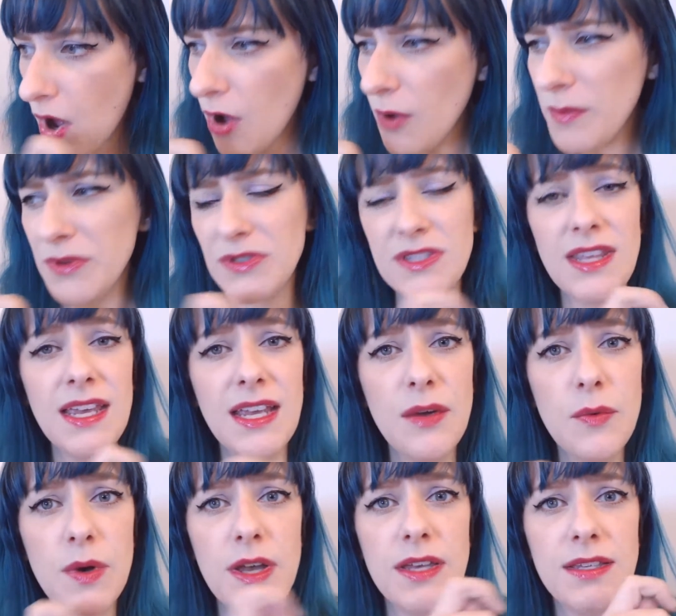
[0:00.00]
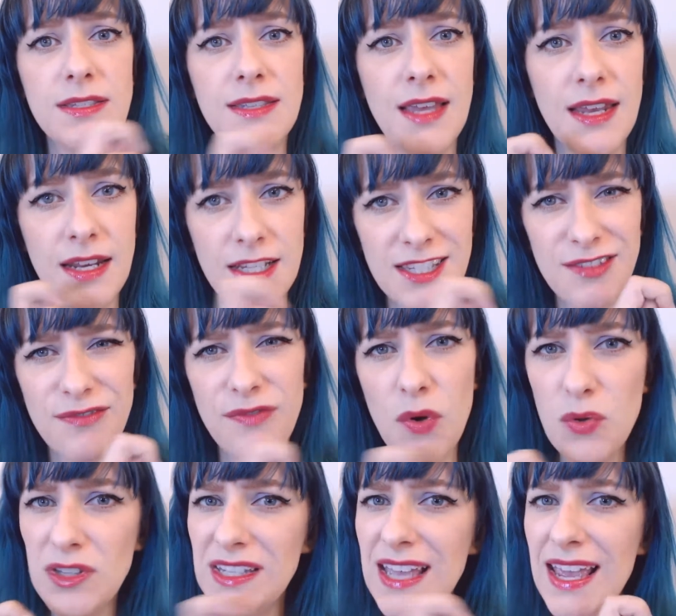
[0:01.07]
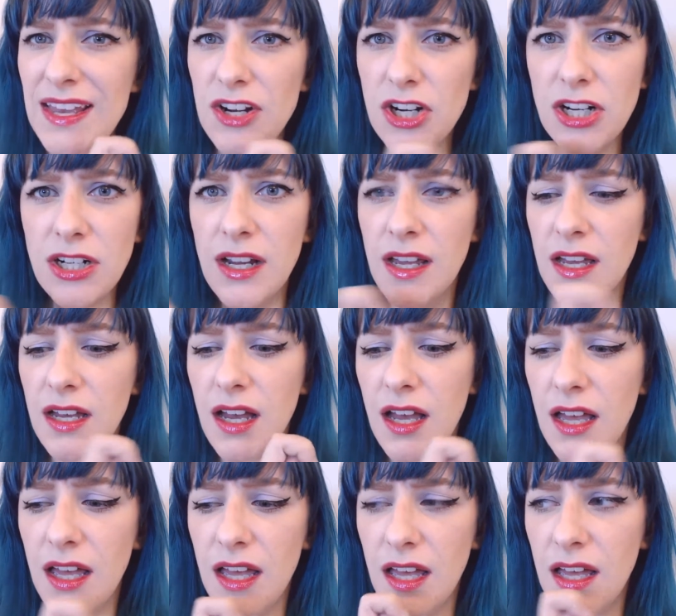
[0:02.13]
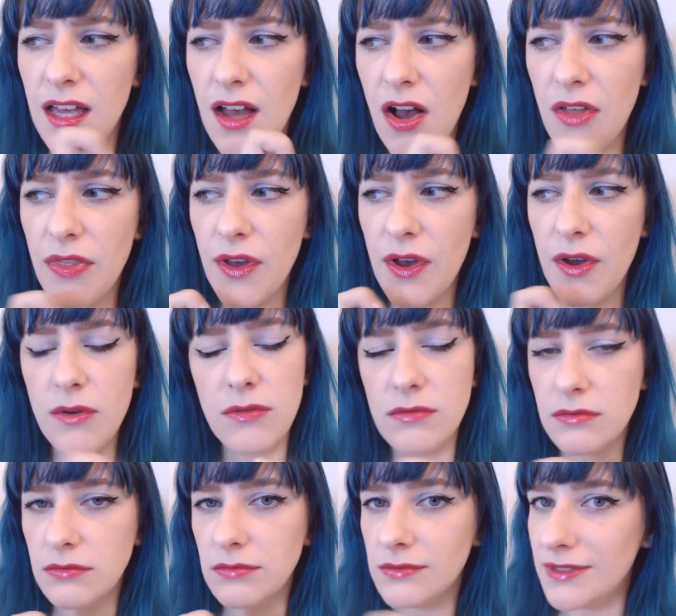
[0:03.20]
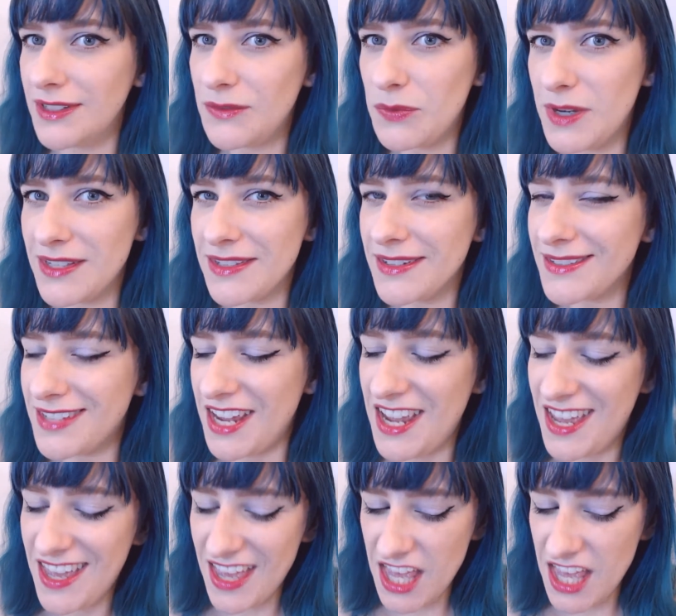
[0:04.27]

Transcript: almost like it was an exfoliator, uh, although it wasn't.